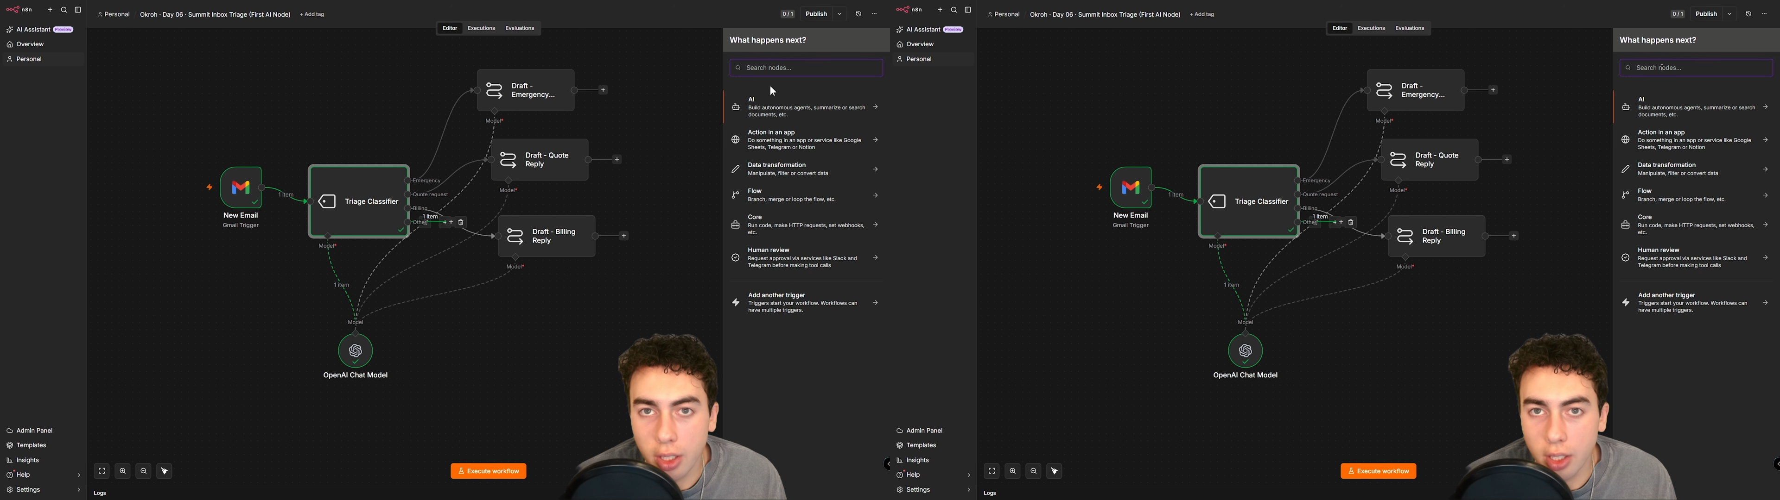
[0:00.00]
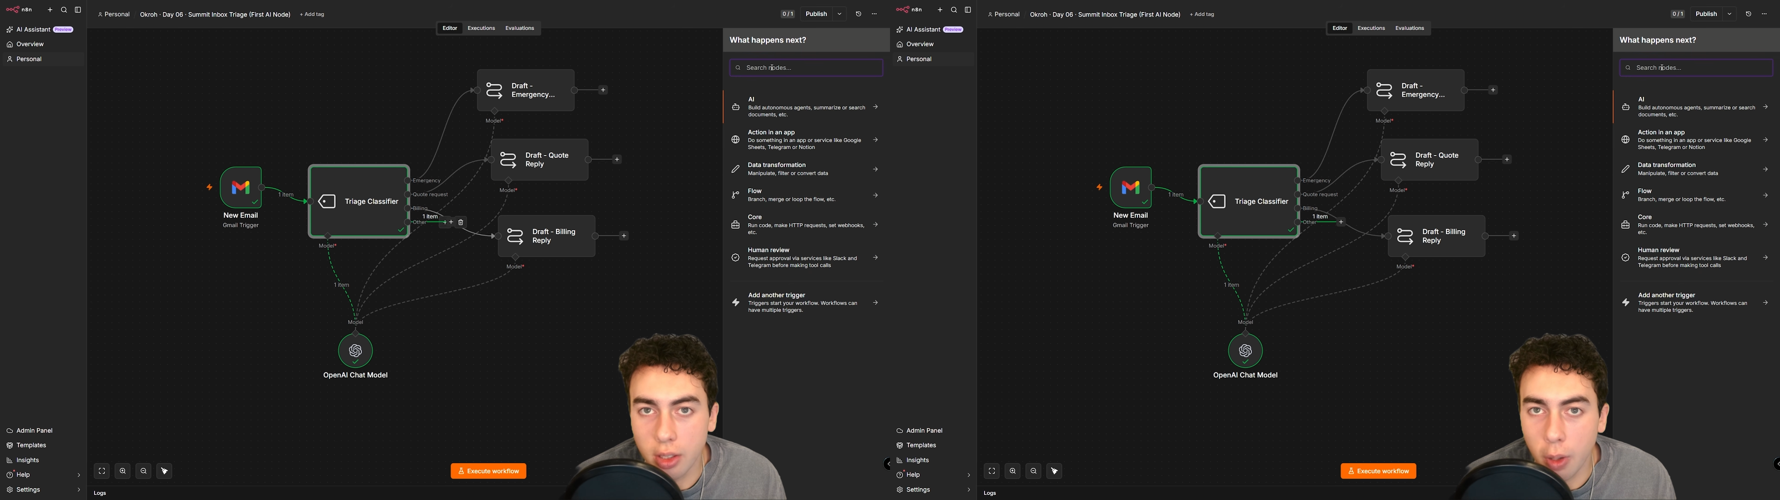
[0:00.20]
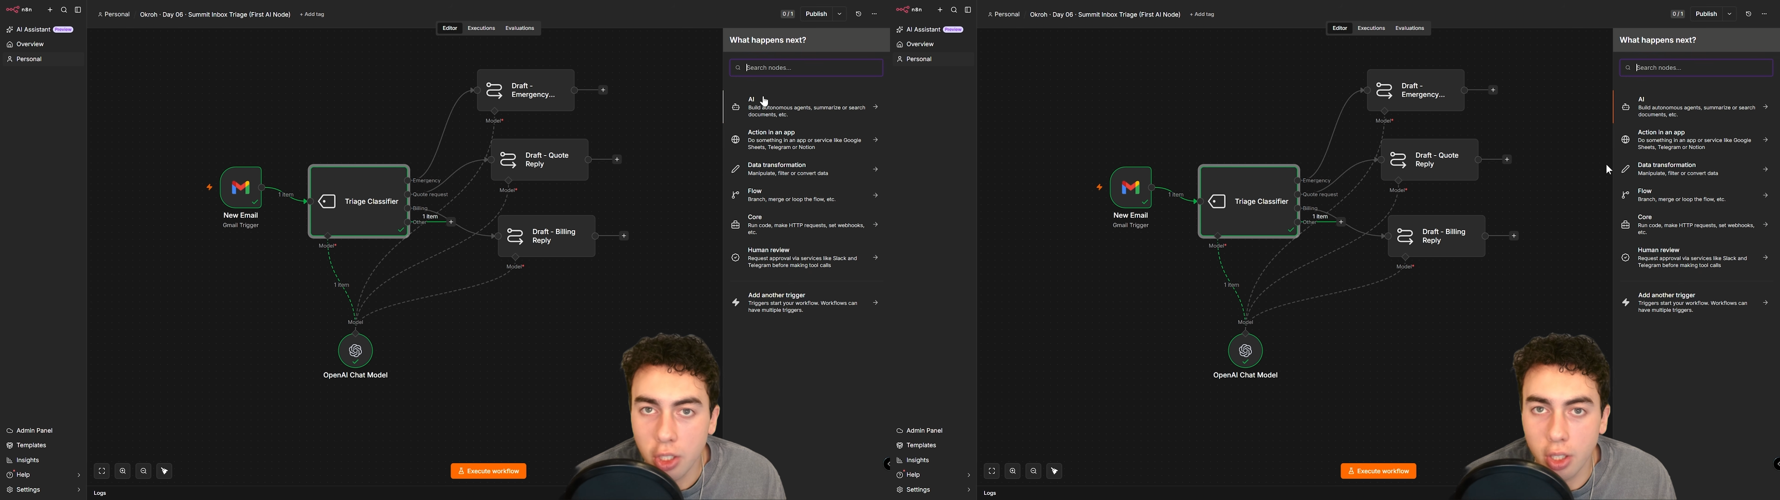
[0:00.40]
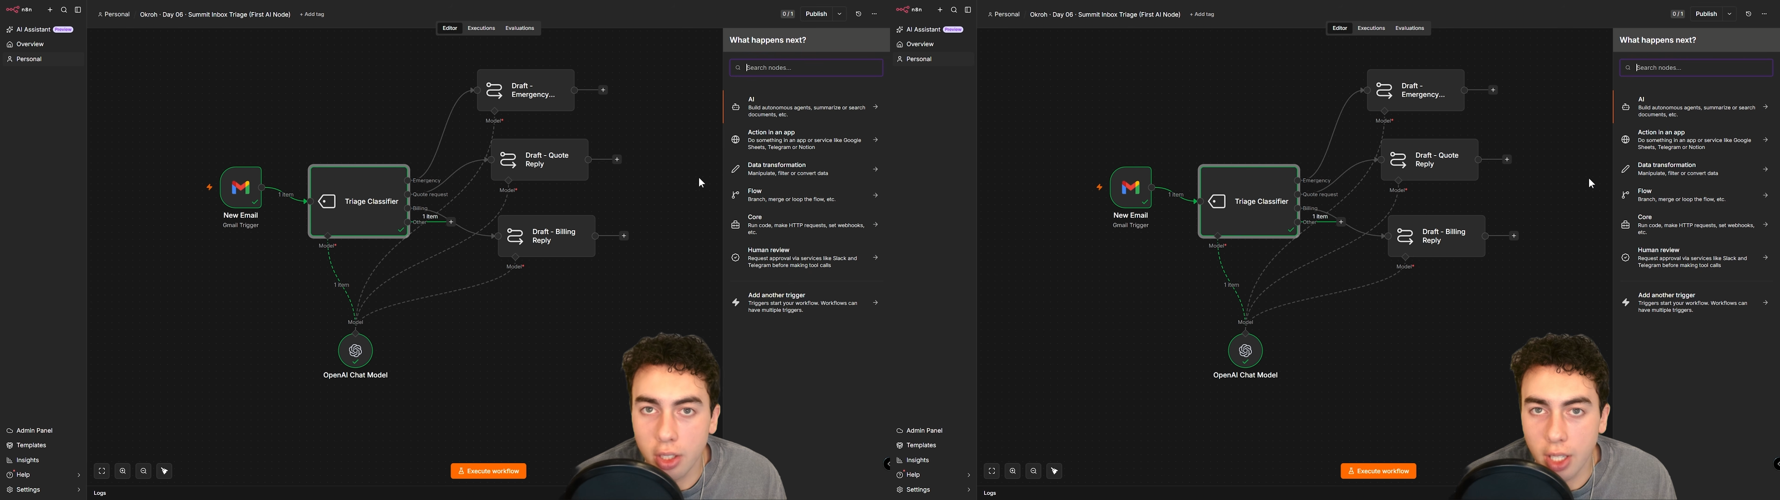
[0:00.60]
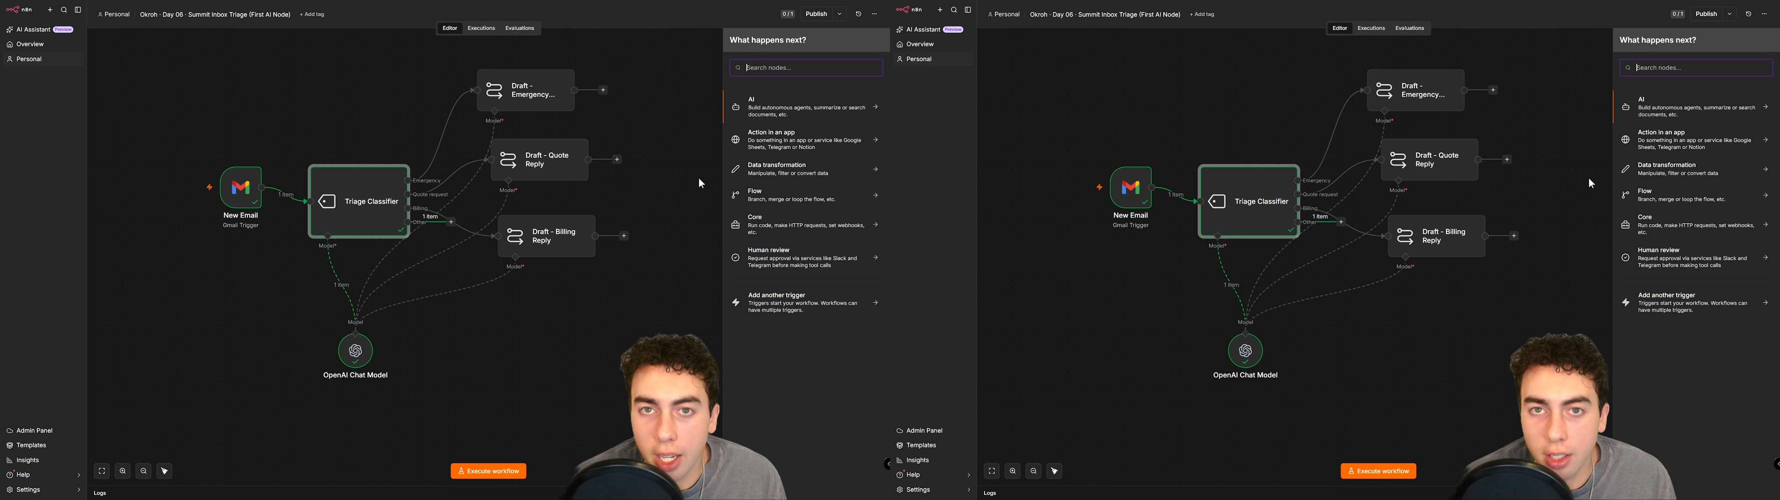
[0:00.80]
is as much a
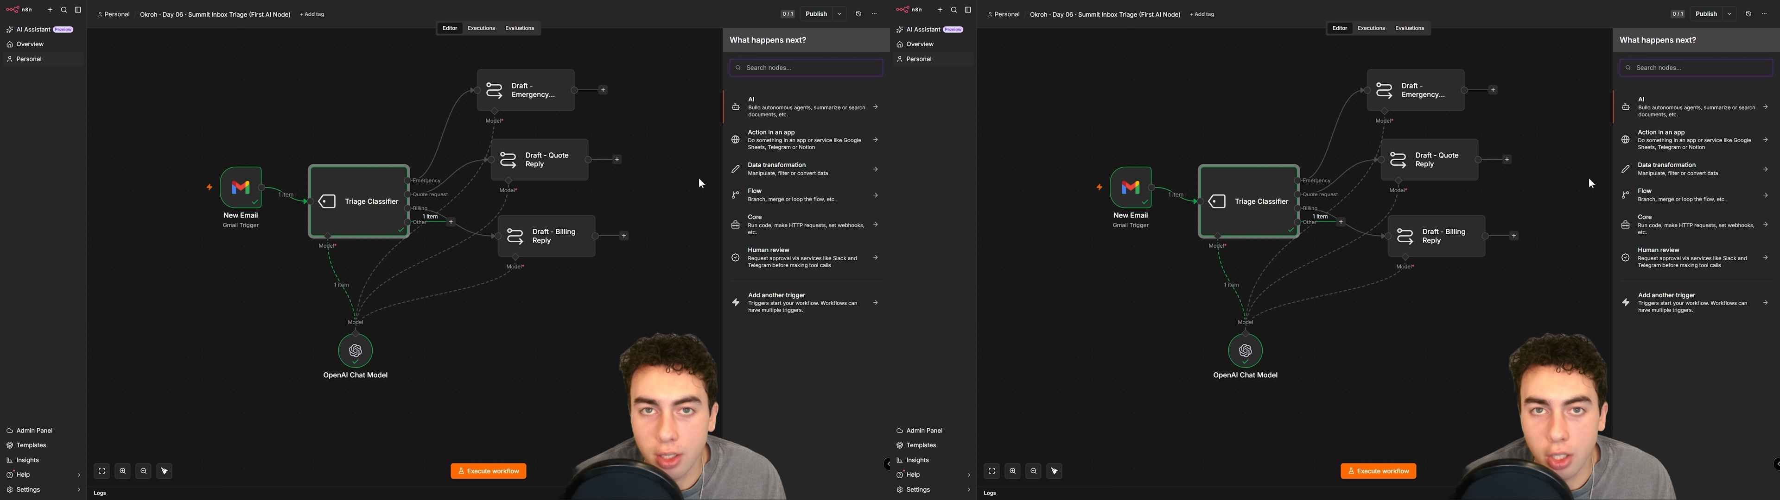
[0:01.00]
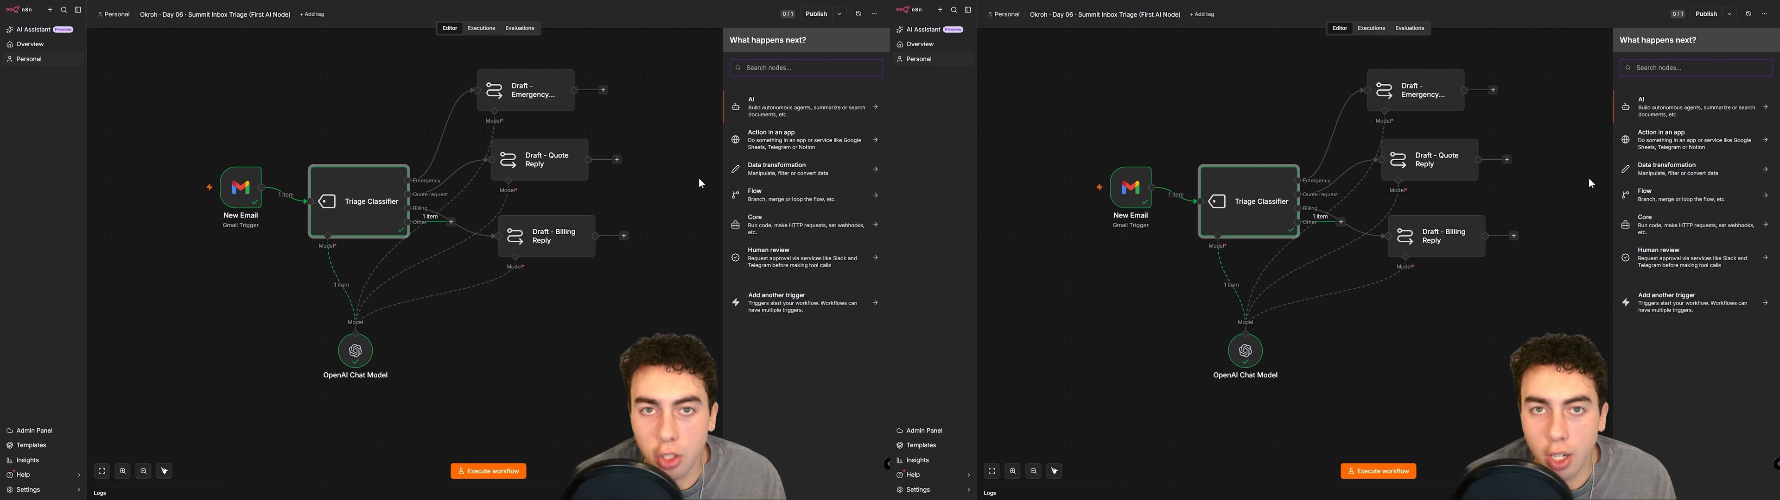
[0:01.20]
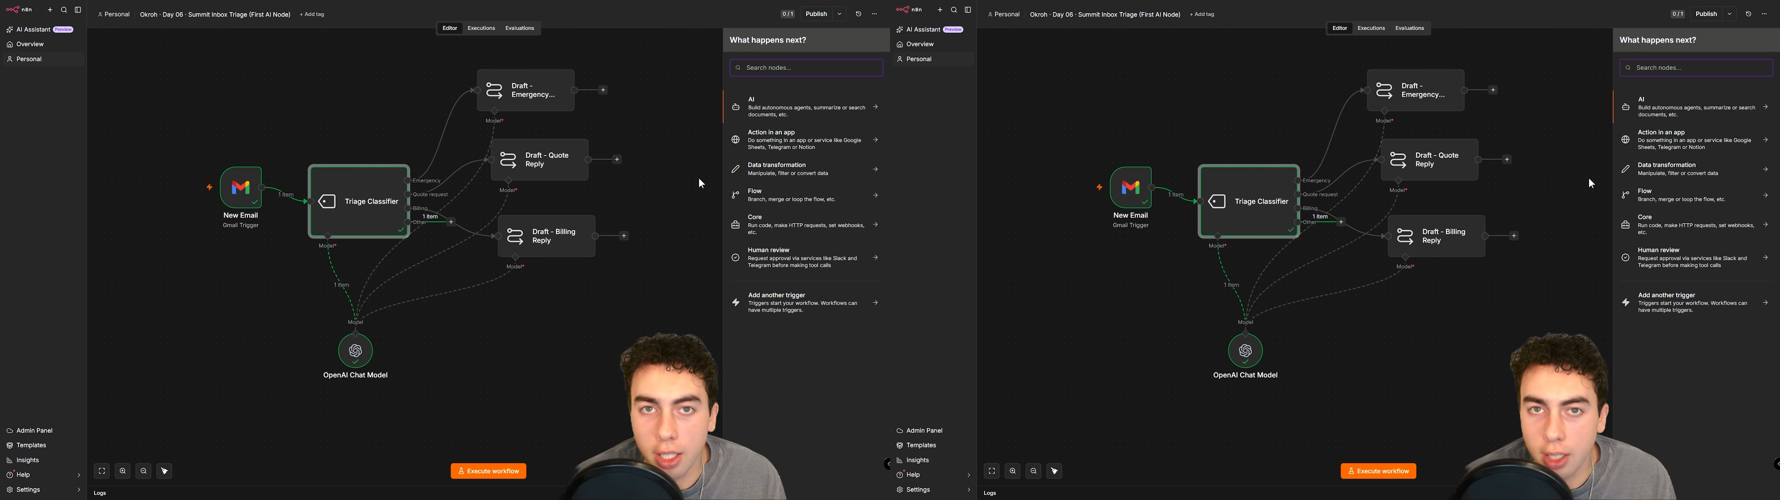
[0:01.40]
design decision